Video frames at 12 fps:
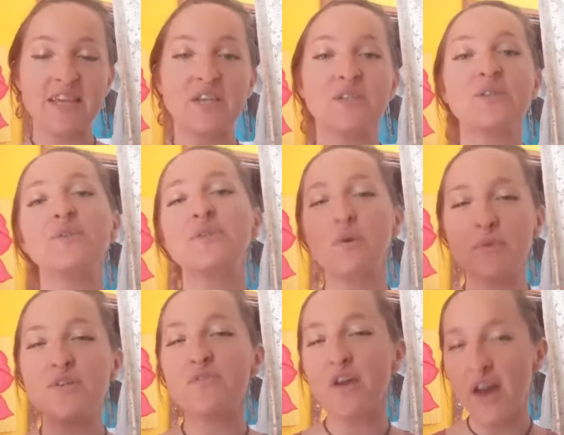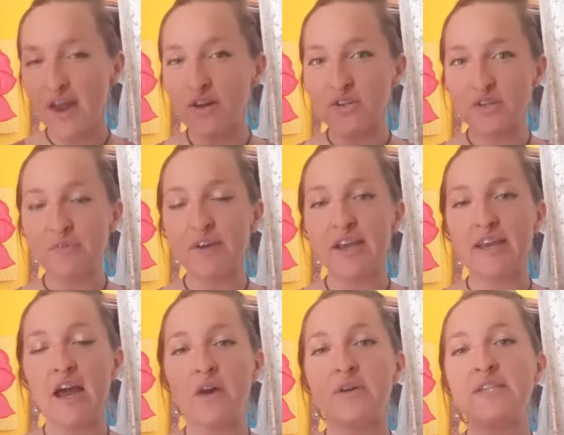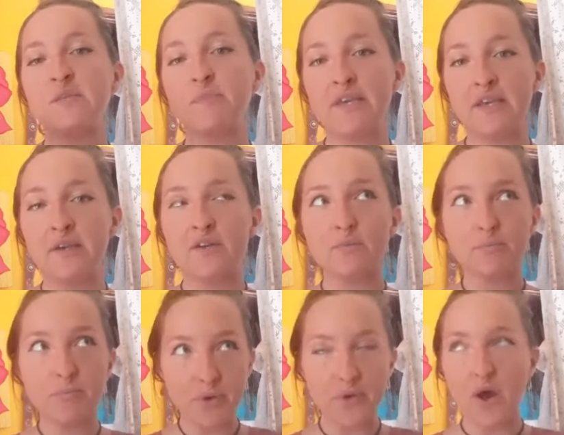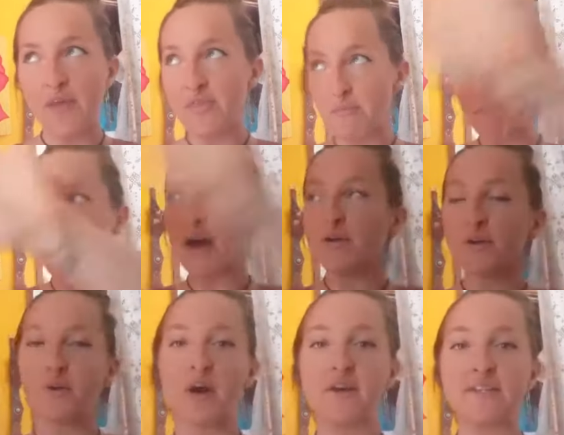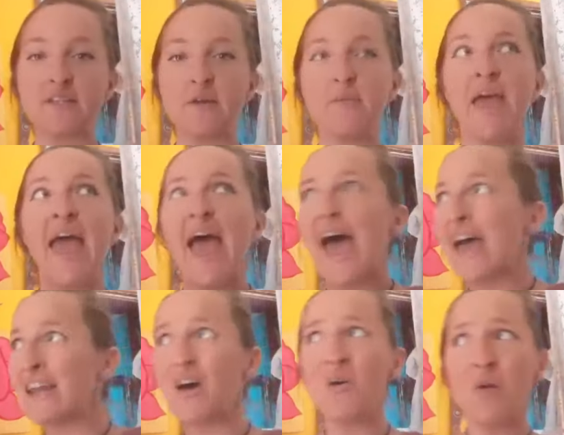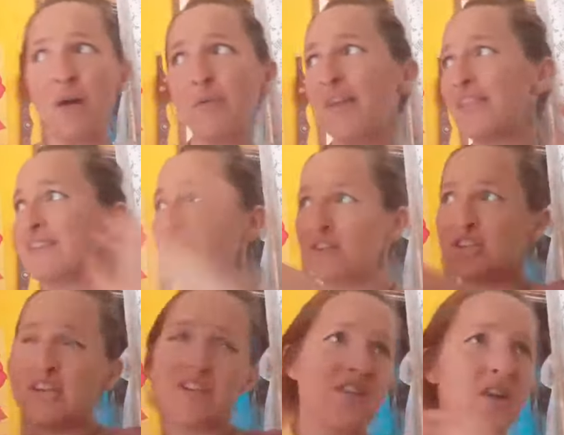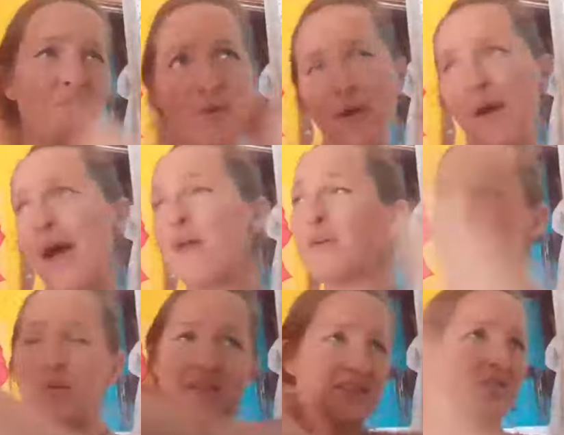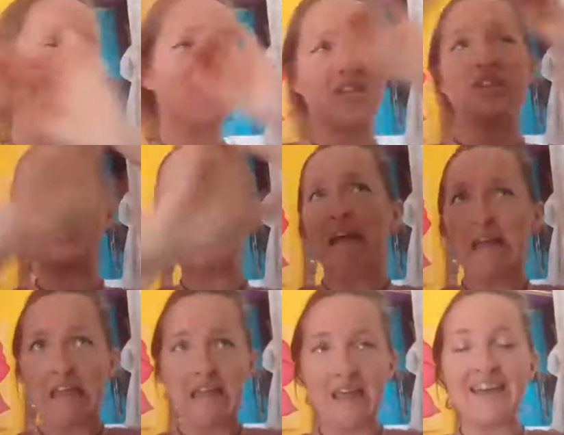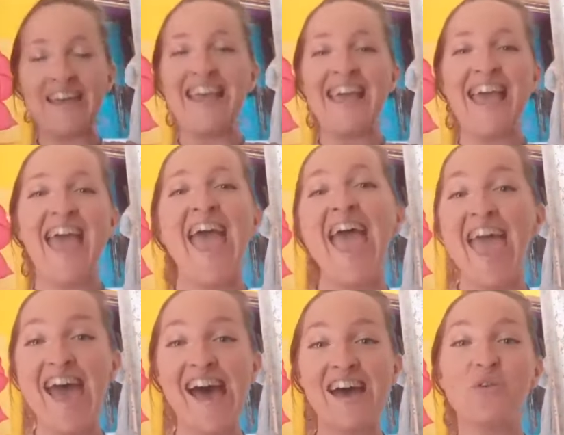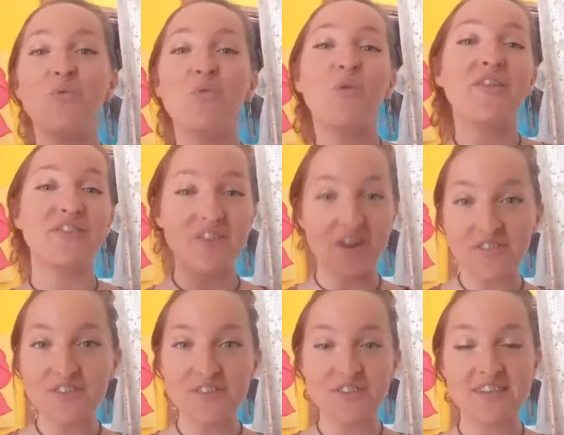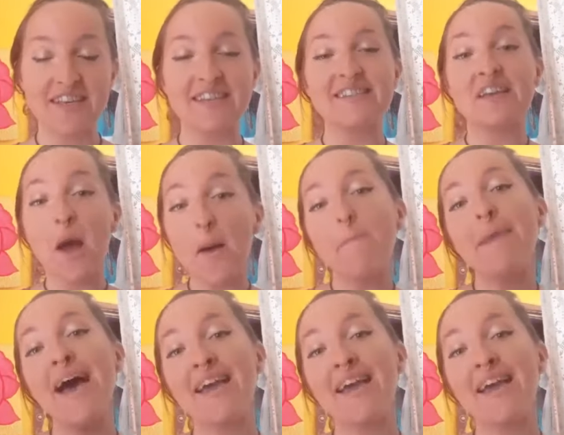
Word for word: So, so much of our energy right now is being put on the macrocosm and oh i want this to change and i don't know how and i want this to change and ah and what the dolphins are saying is come back